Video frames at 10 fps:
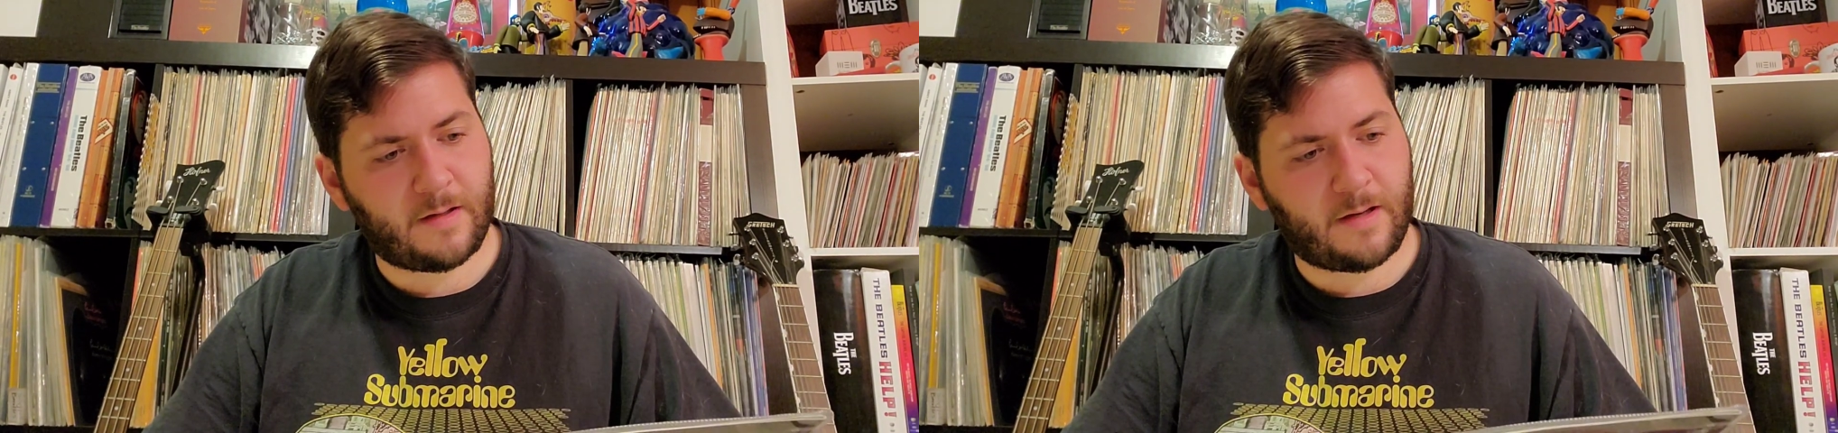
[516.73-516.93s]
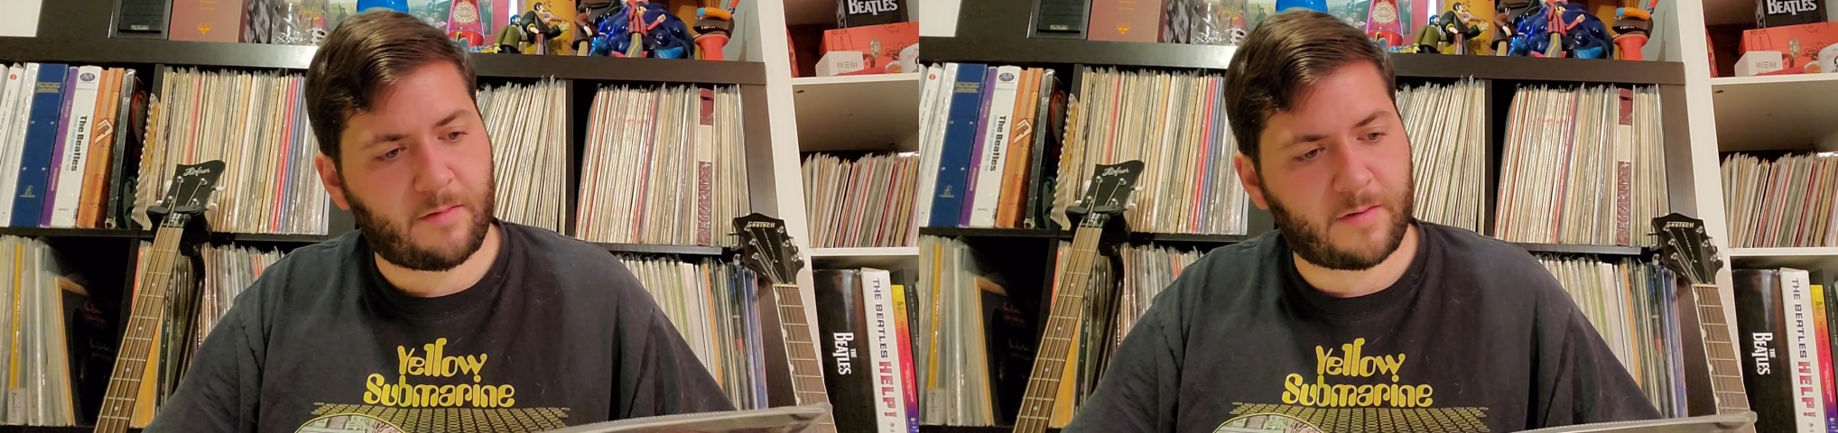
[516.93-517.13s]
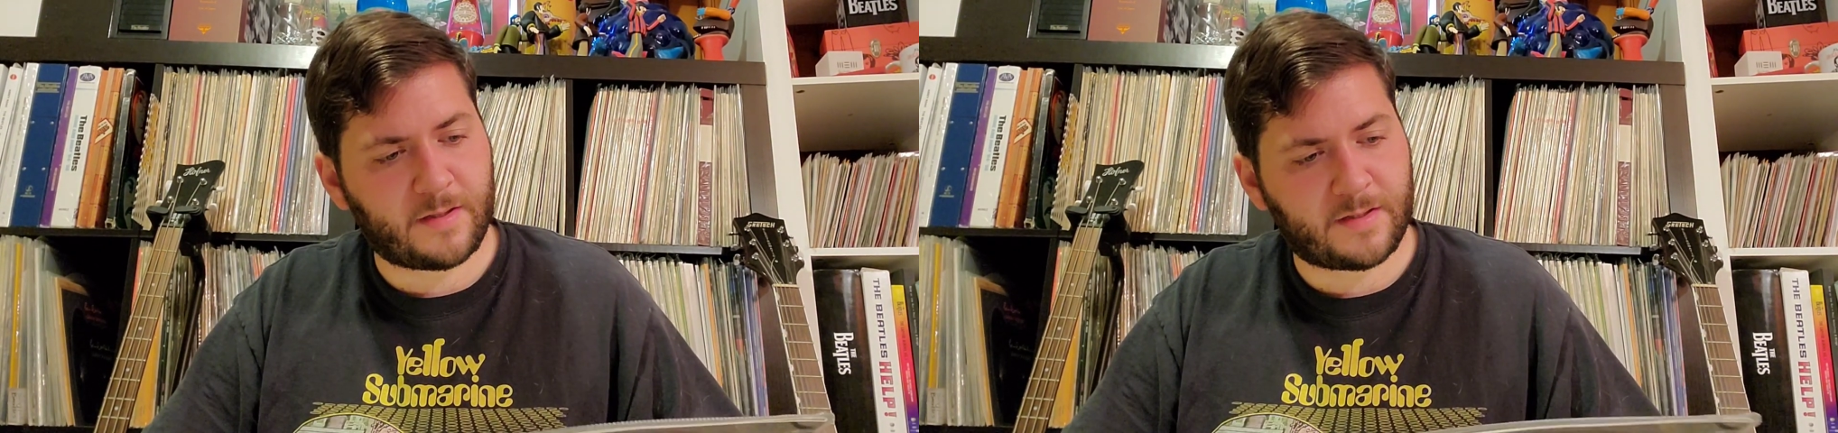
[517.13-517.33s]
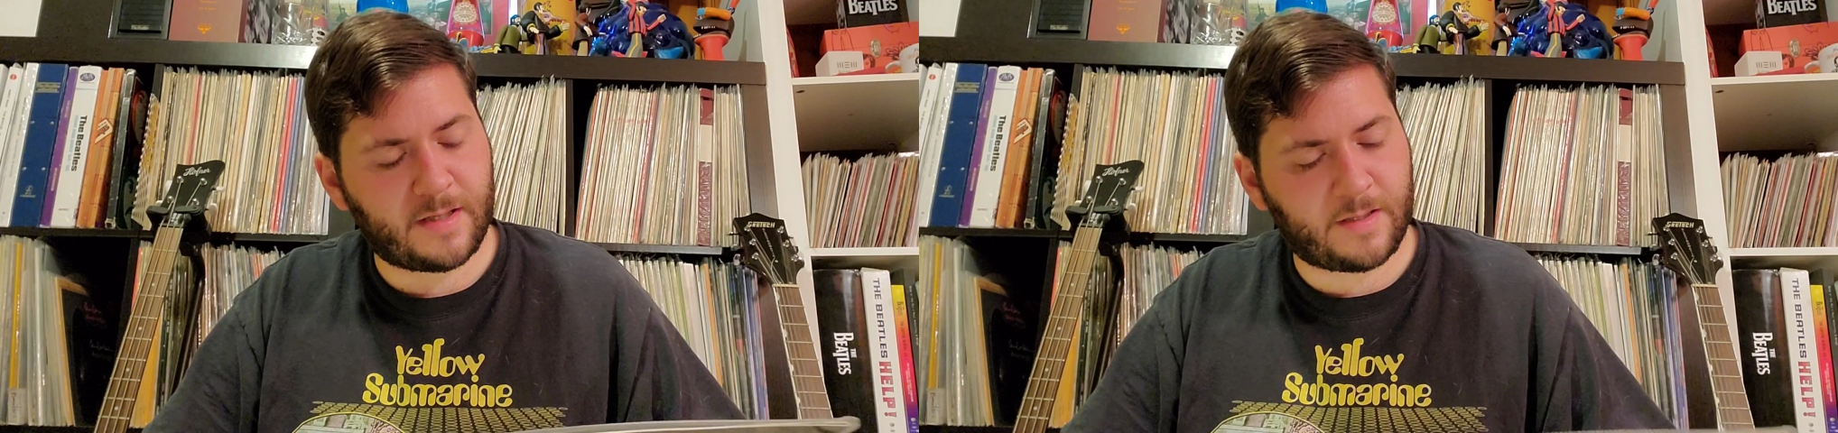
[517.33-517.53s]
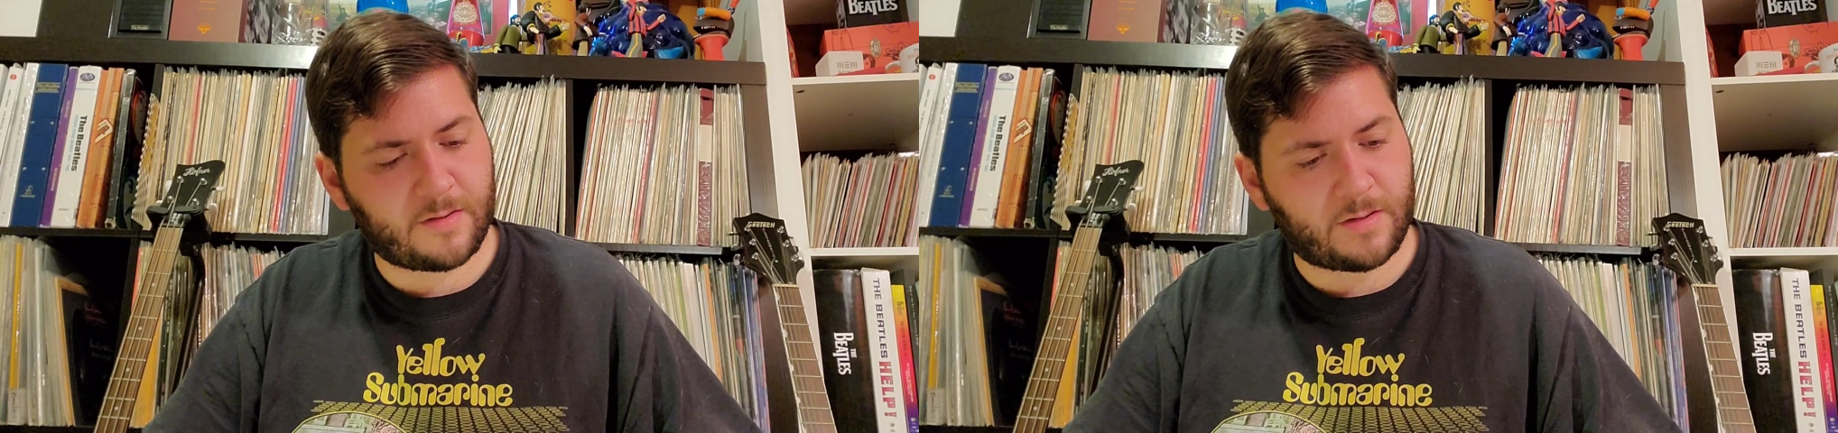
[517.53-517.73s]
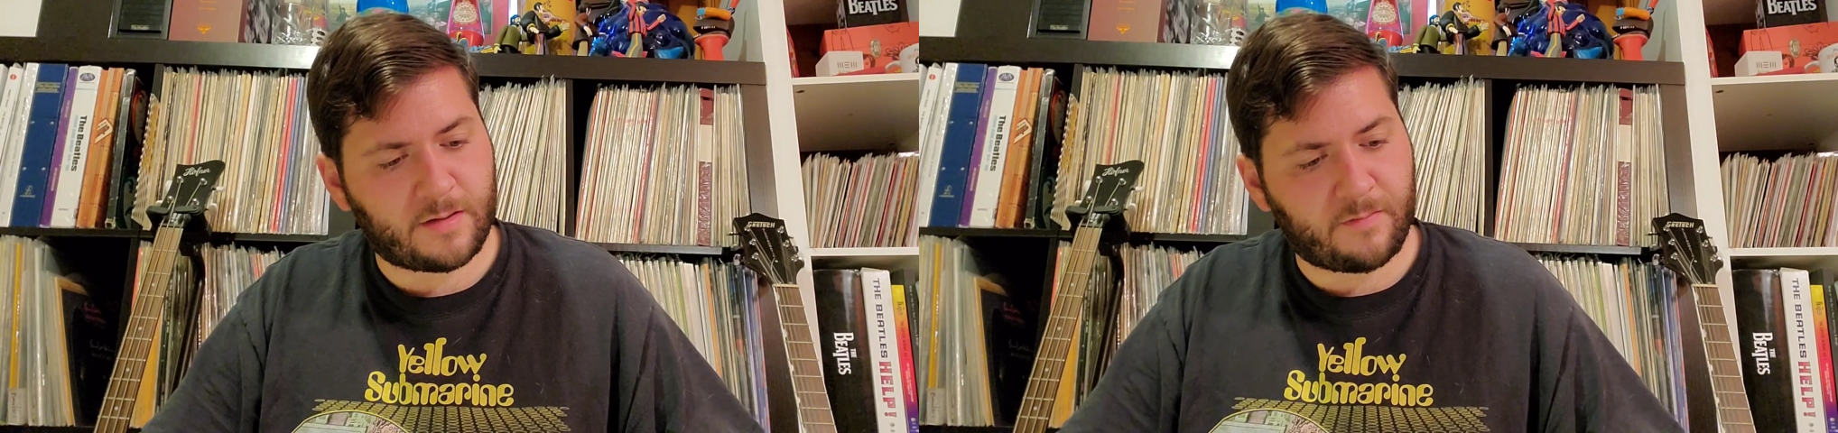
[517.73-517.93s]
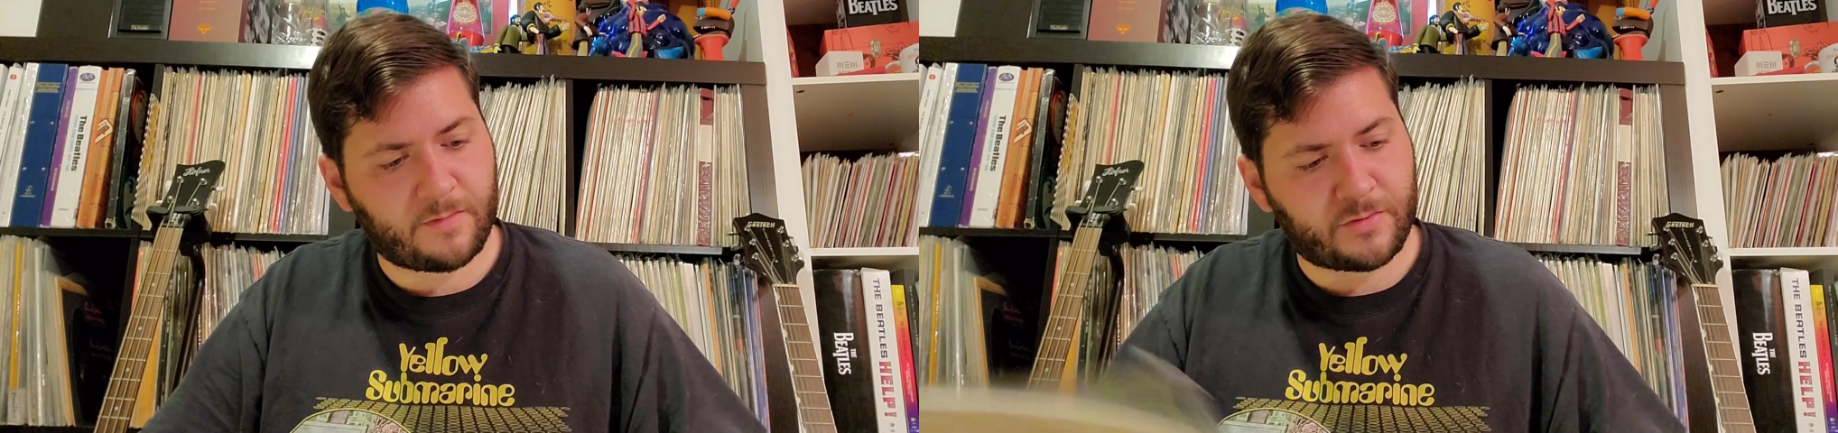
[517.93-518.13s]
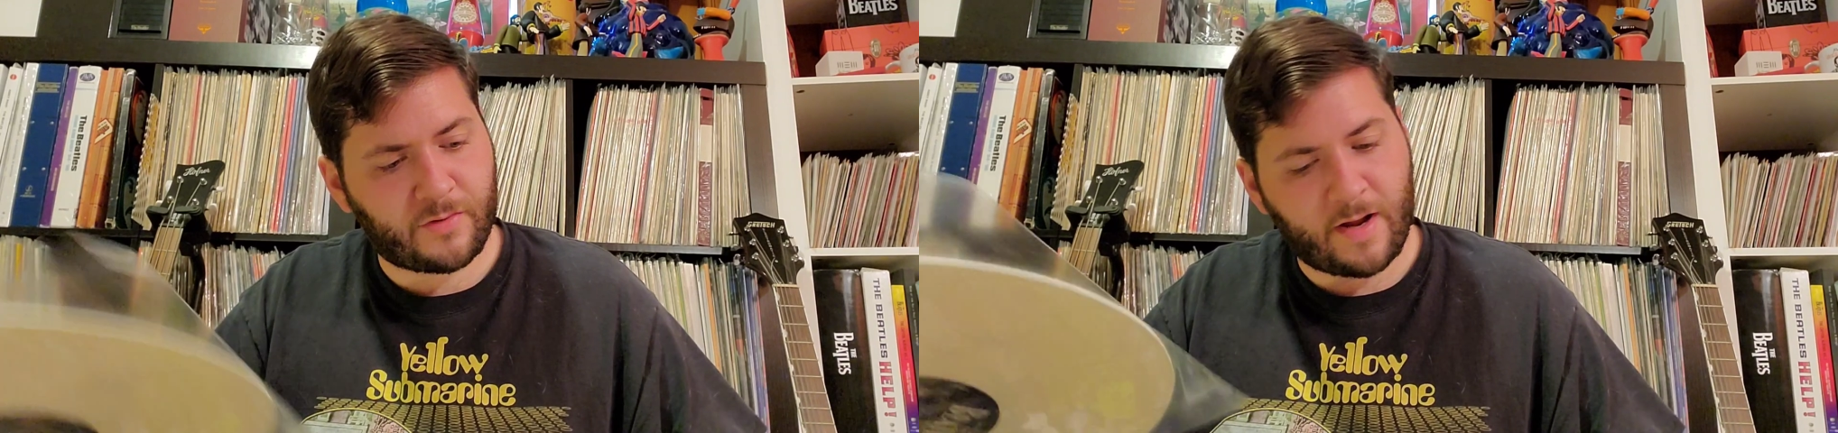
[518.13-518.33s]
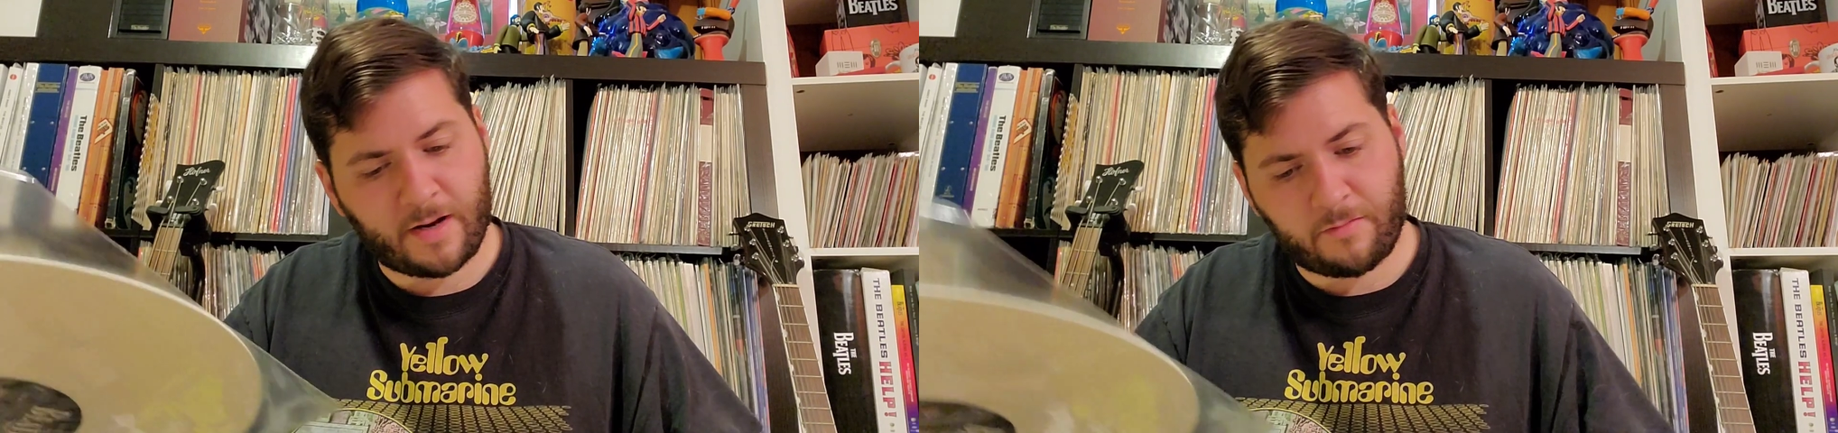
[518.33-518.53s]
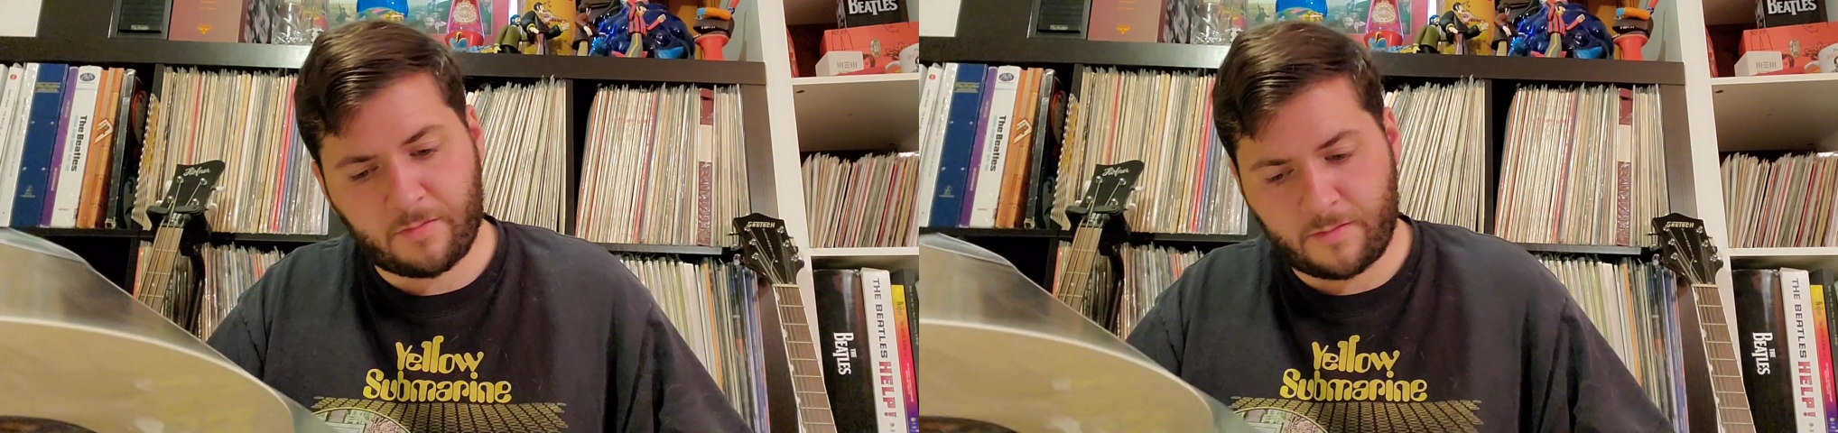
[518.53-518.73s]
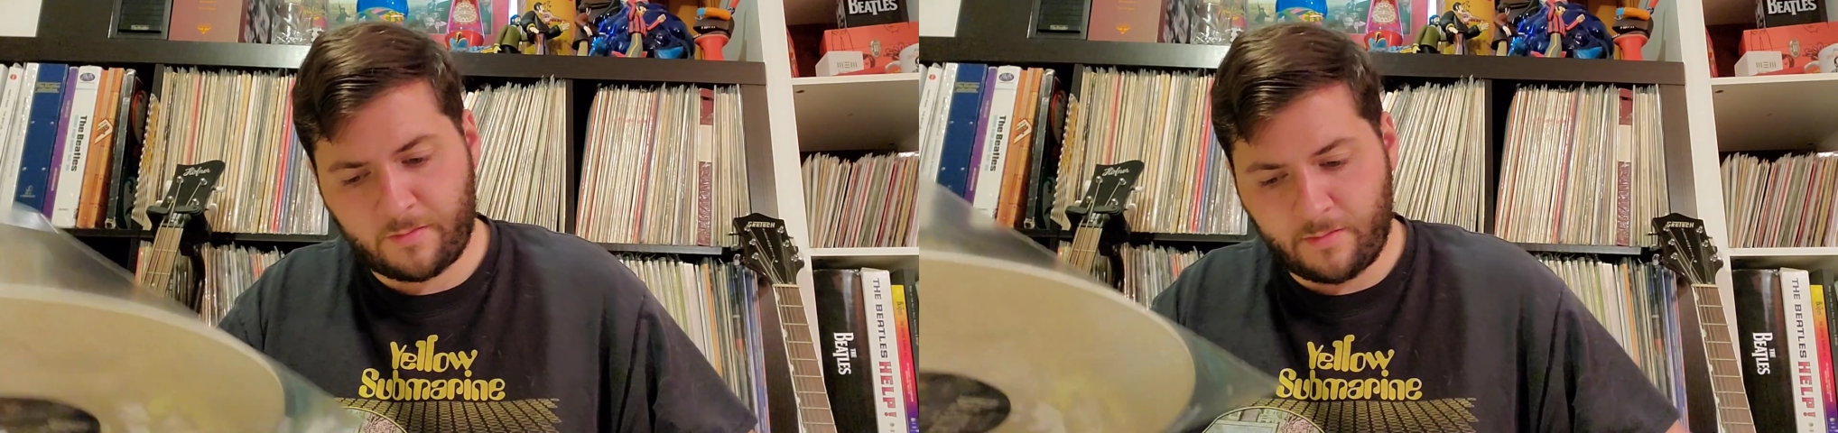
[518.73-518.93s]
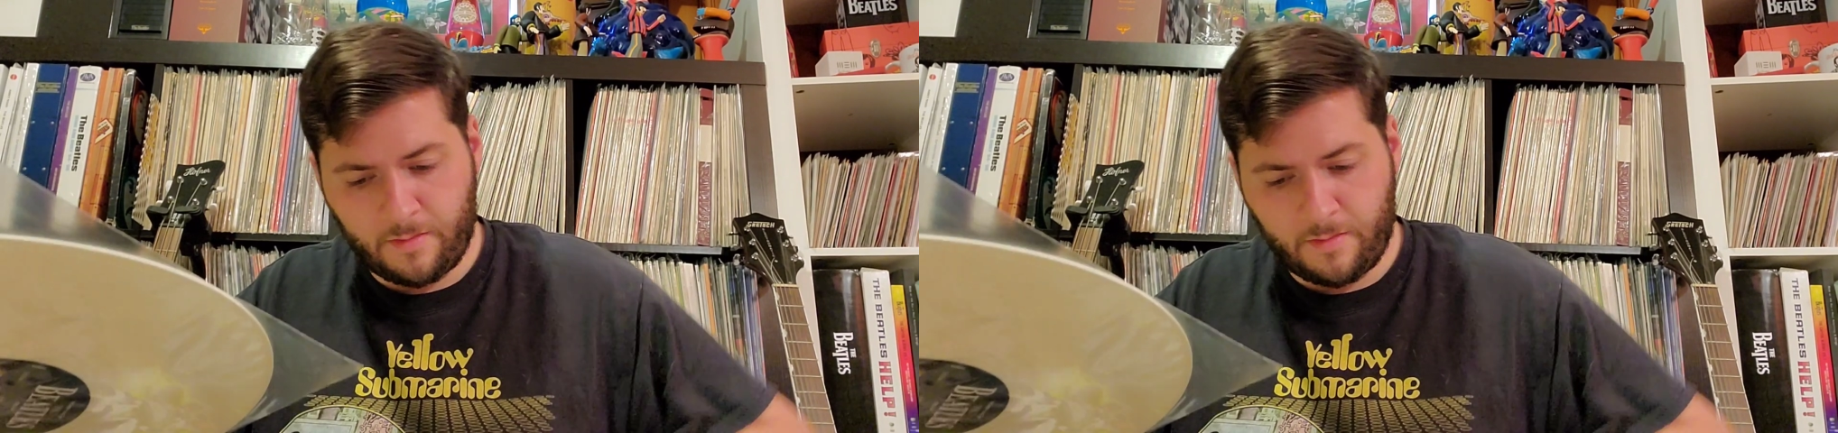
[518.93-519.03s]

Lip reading: I want to say there's a different track with